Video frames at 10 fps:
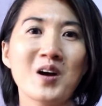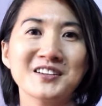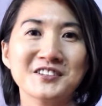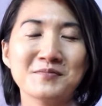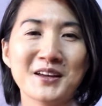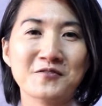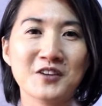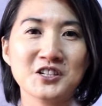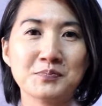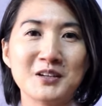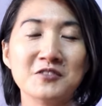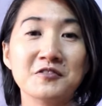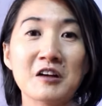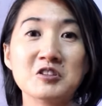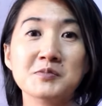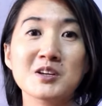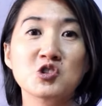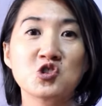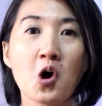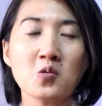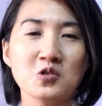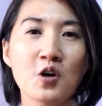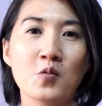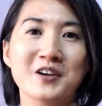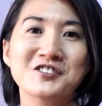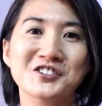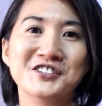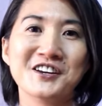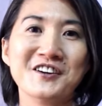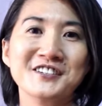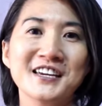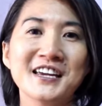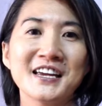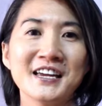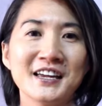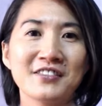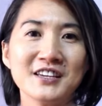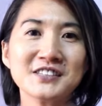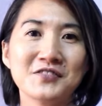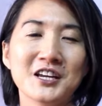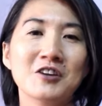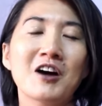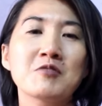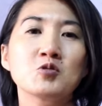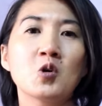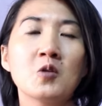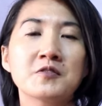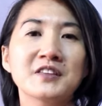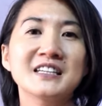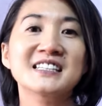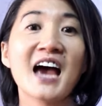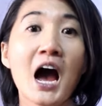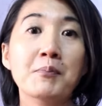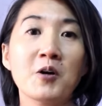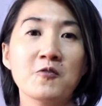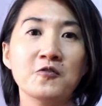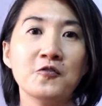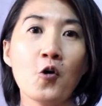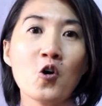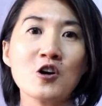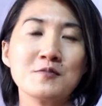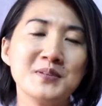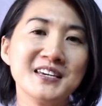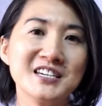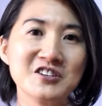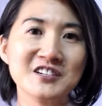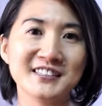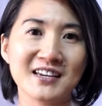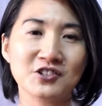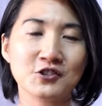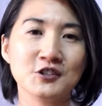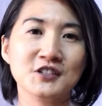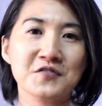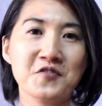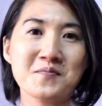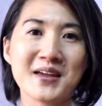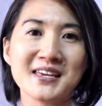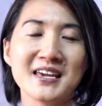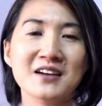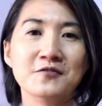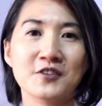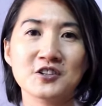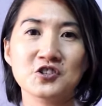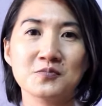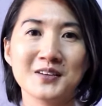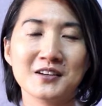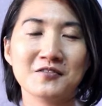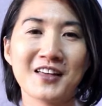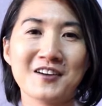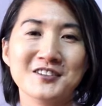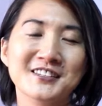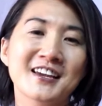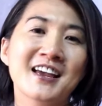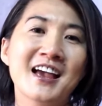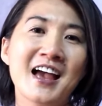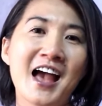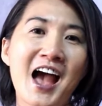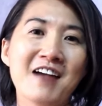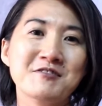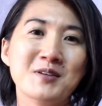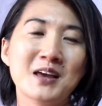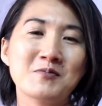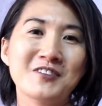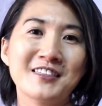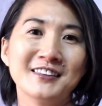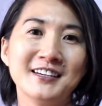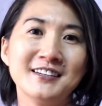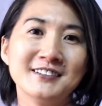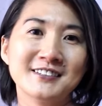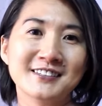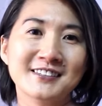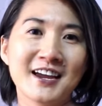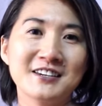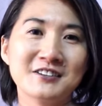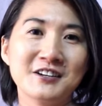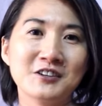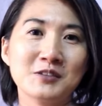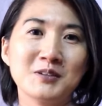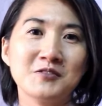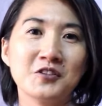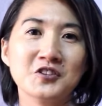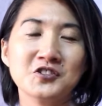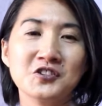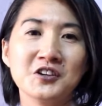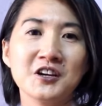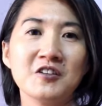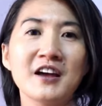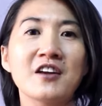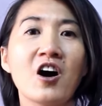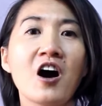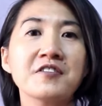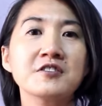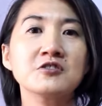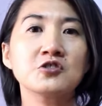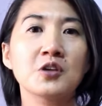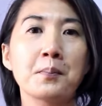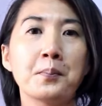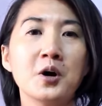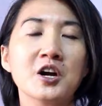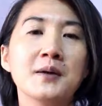wanted to make French beaded flowers but don't know where to start? In this video, I will go over the top 4 beginner essentials for making French beaded flowers. Hi everyone, I'm Fen Lee, designer here at the Bead Flora studio and author to the book